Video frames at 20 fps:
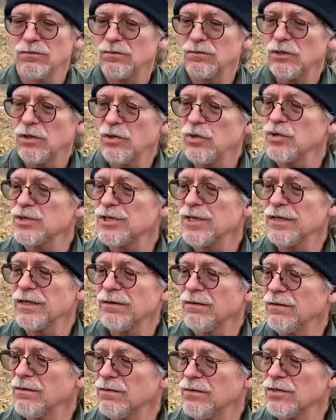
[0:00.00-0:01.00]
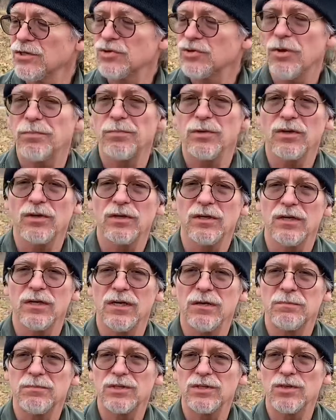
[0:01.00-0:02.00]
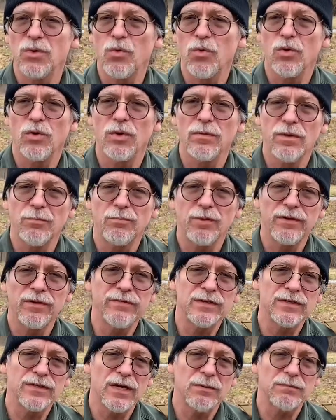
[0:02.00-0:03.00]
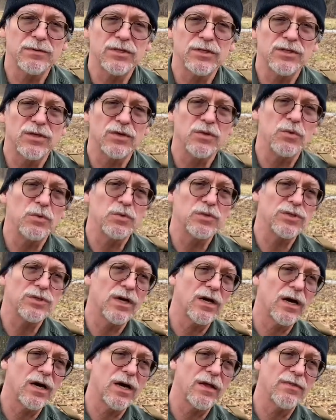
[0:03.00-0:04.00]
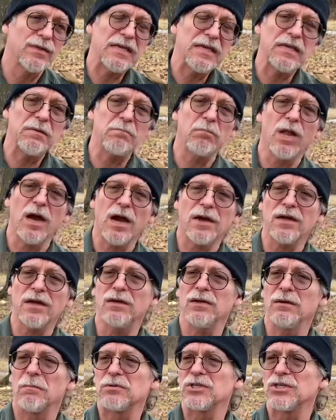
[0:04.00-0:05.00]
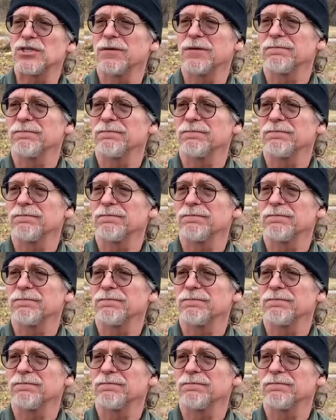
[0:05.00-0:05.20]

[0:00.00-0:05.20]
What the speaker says: losing the stripper clips, or in the previous episodes, the in-block clips.